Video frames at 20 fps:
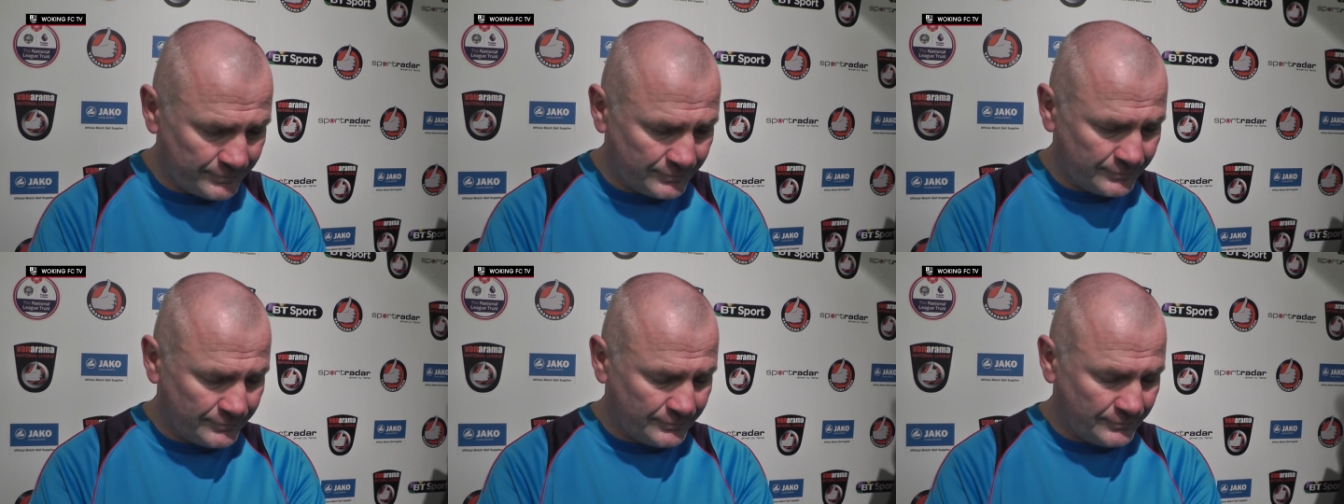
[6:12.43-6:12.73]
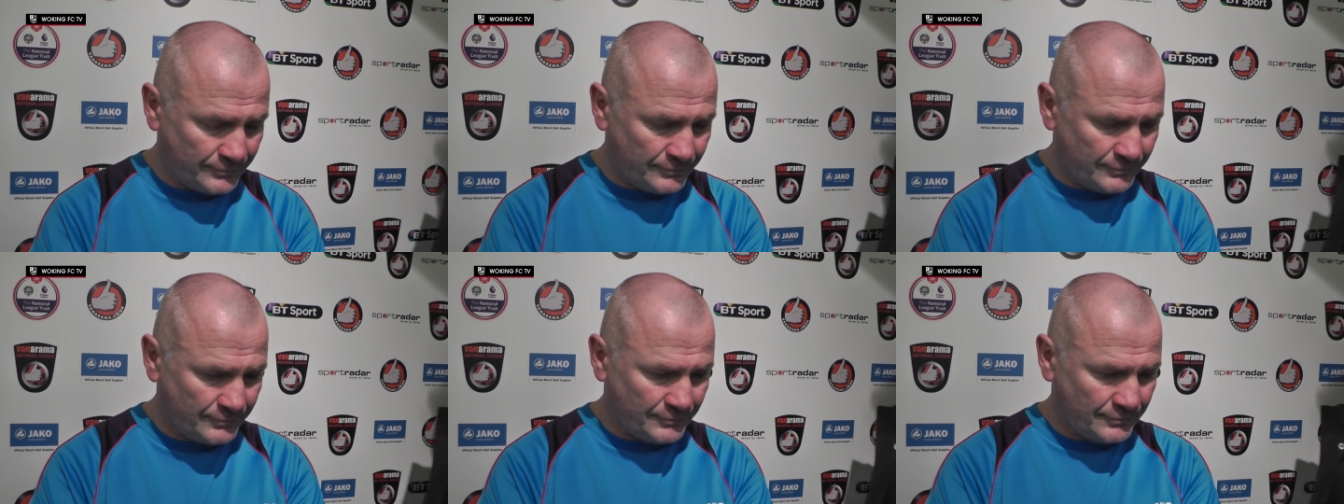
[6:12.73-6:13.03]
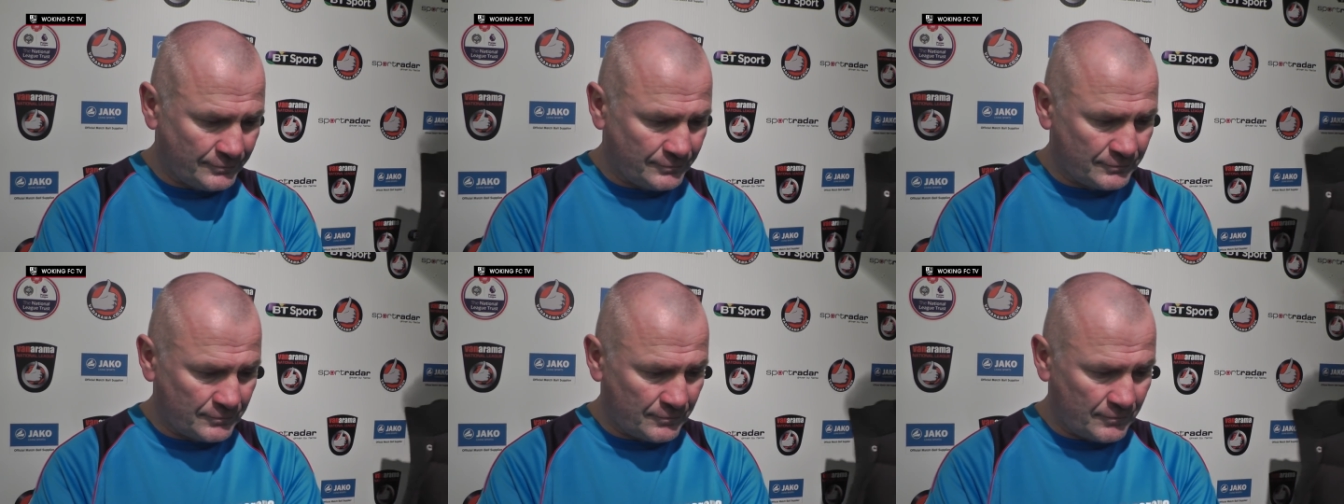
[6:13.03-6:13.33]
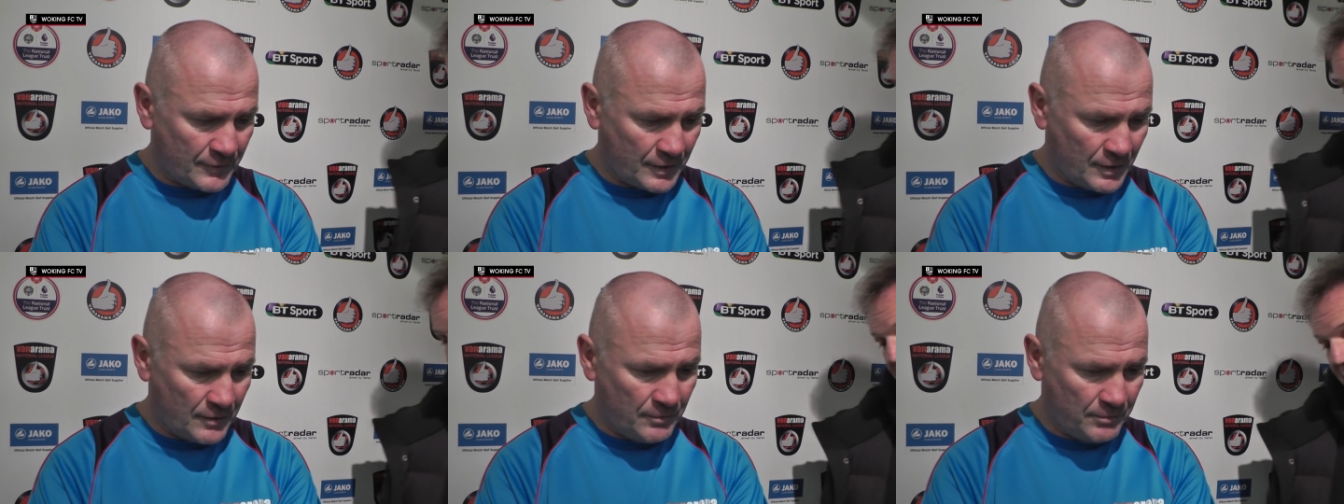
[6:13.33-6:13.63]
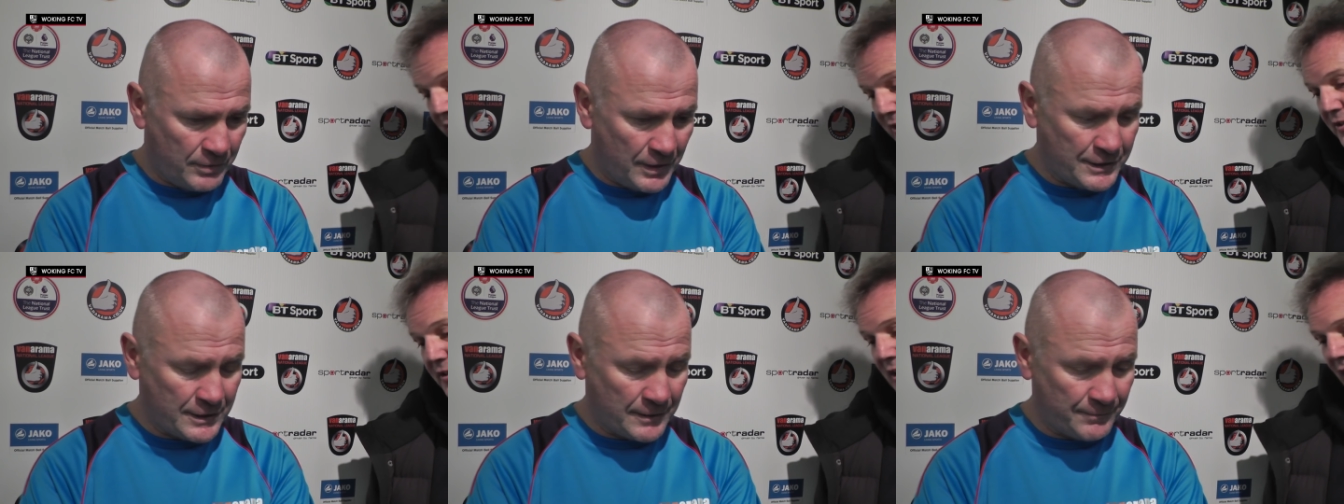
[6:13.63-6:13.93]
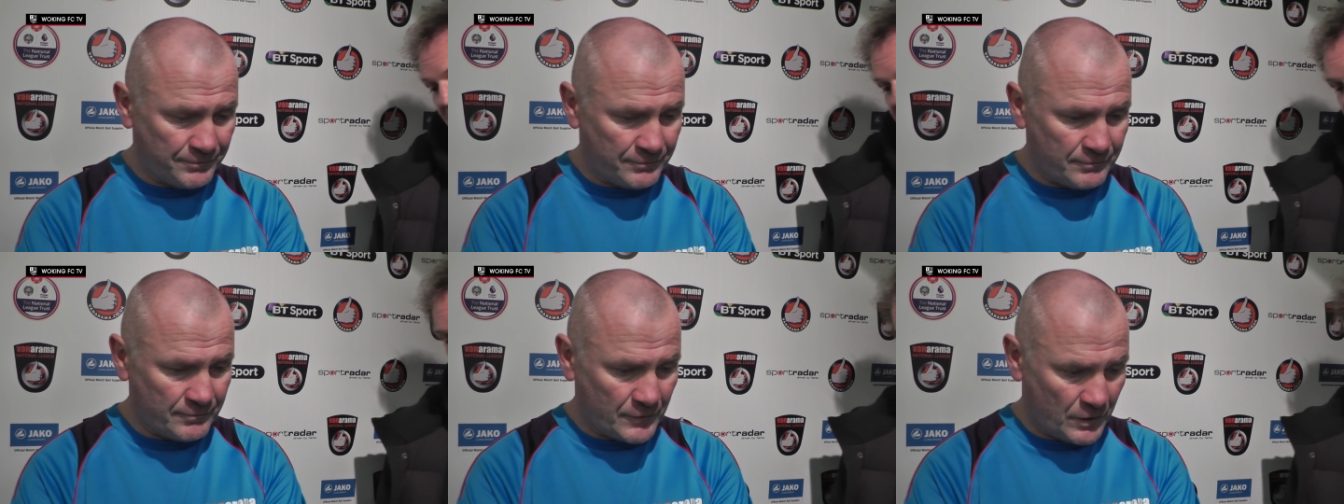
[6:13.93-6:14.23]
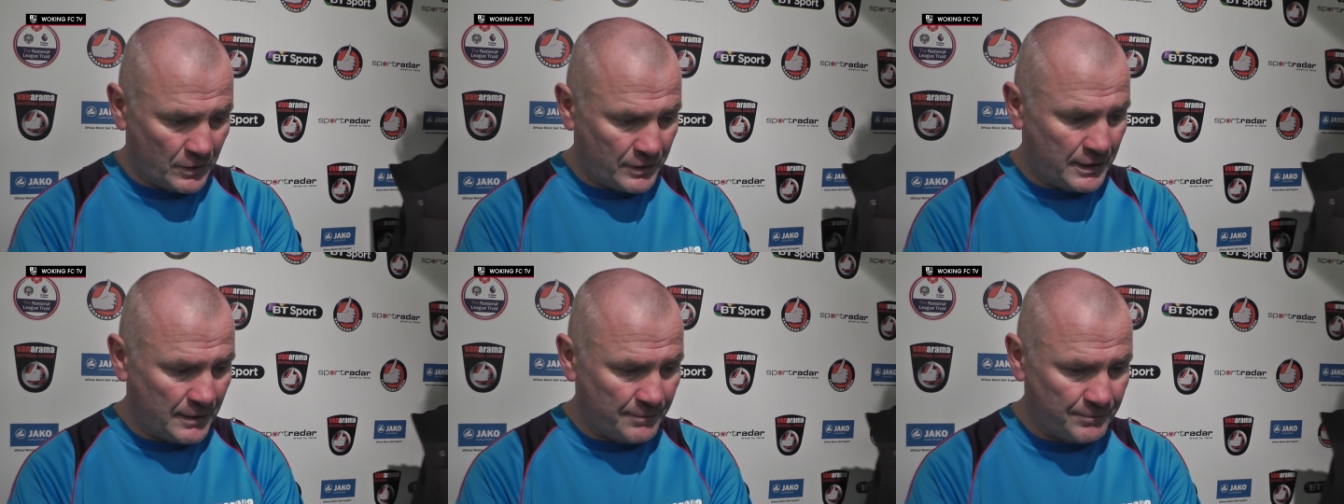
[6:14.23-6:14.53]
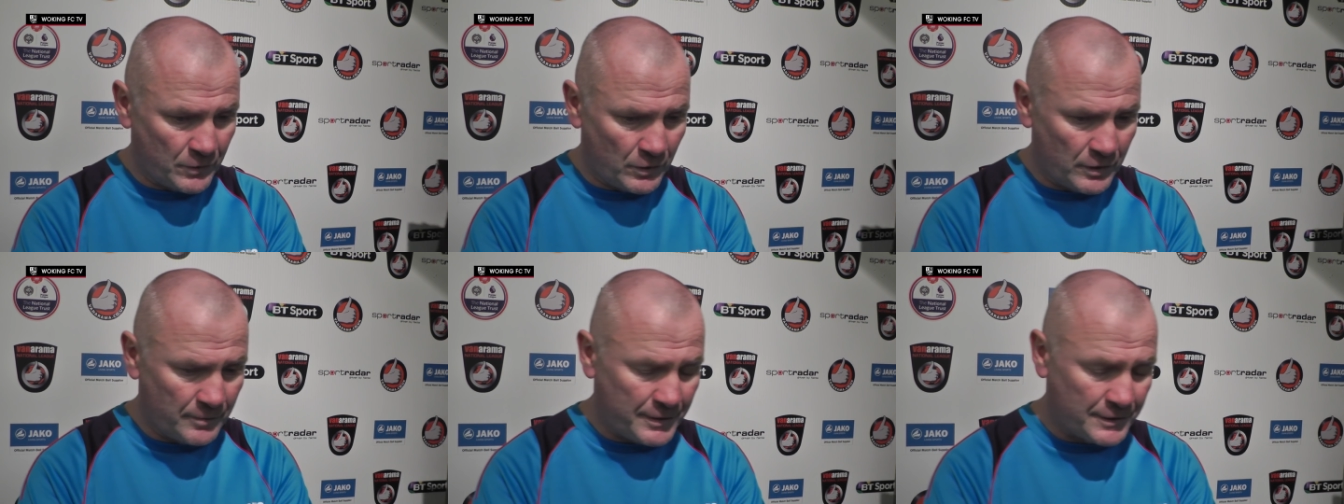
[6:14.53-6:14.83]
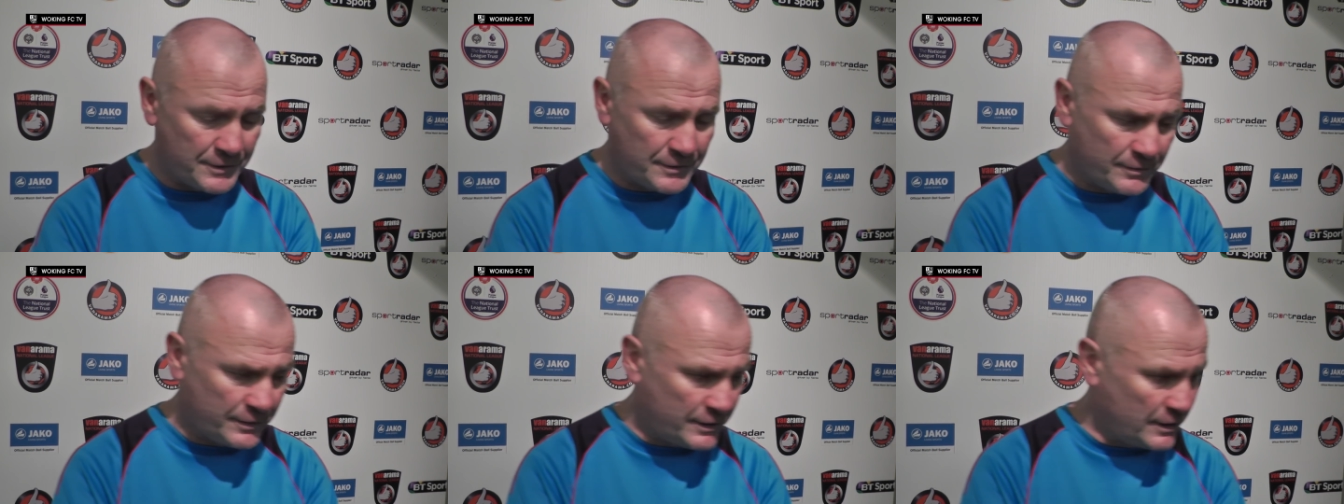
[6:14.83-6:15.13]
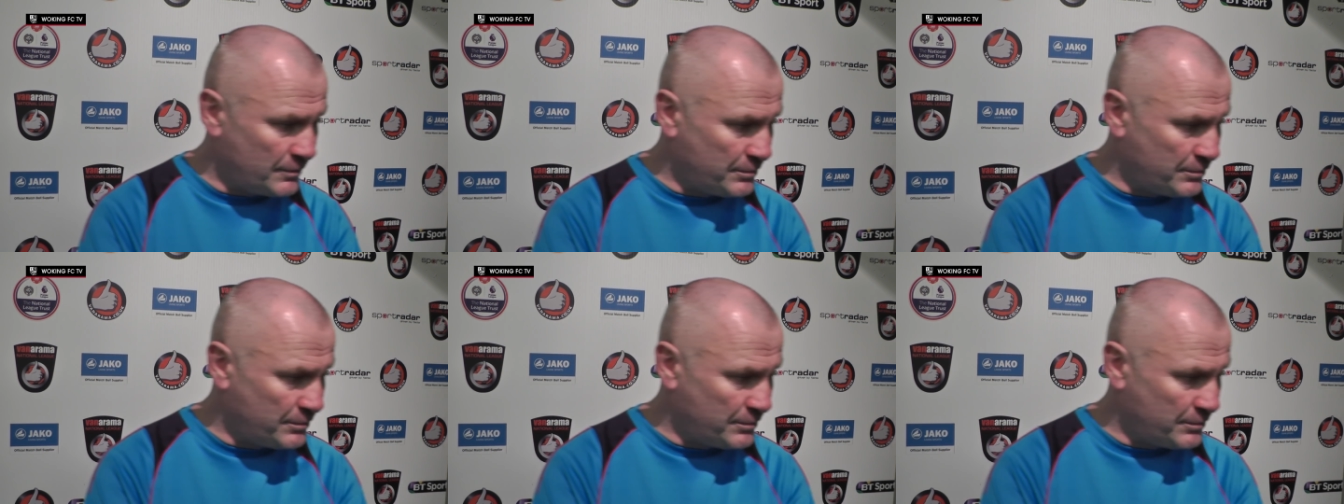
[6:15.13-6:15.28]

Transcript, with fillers: Lovely. Thank you very much. Pleasure. Okay. All the best. Okay.